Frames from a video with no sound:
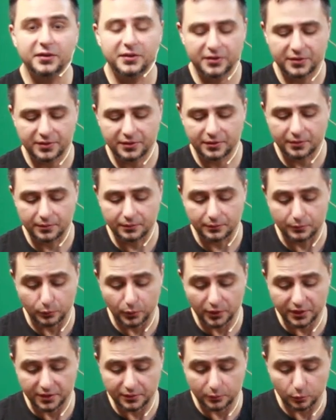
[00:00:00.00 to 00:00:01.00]
is,
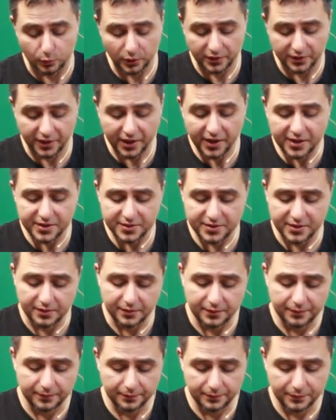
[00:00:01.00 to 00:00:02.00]
what day is it,
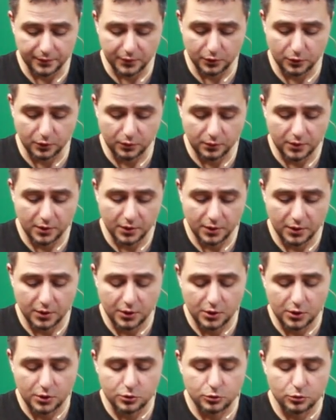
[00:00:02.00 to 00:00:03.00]
you know?
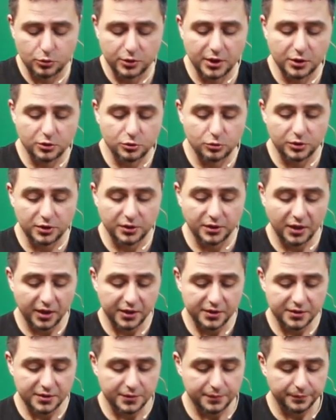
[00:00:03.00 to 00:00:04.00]
So you can show the
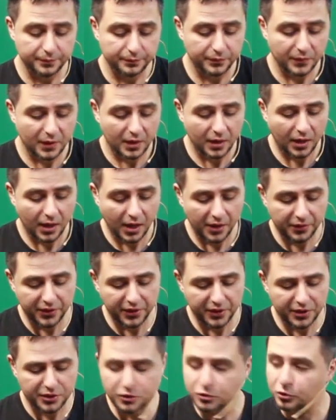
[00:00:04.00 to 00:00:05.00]
dice. I
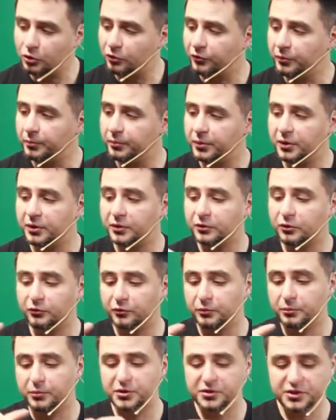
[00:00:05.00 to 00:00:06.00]
think it's November
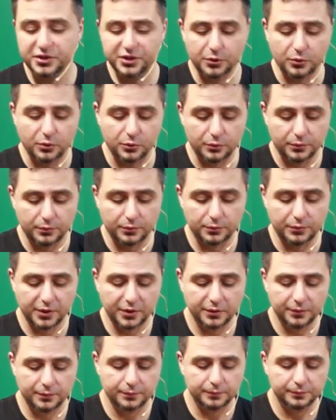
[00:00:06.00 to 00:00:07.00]
0,
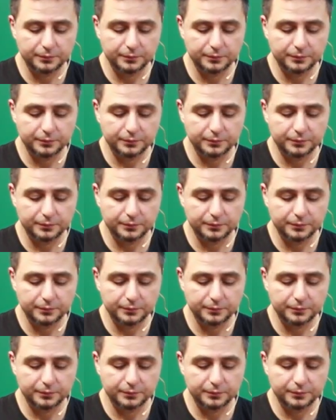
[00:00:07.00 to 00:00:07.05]
right?